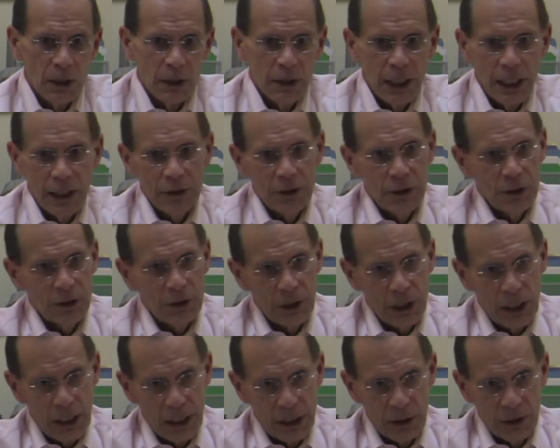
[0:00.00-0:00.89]
not just
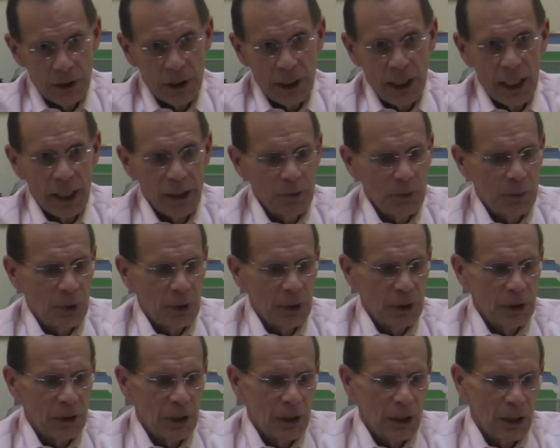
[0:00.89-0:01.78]
the internet,
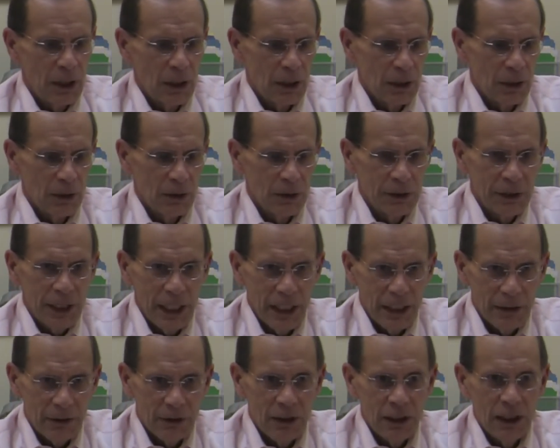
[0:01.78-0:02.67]
but
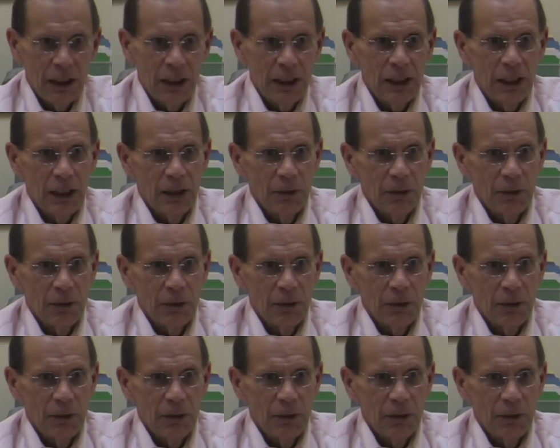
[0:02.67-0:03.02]
texting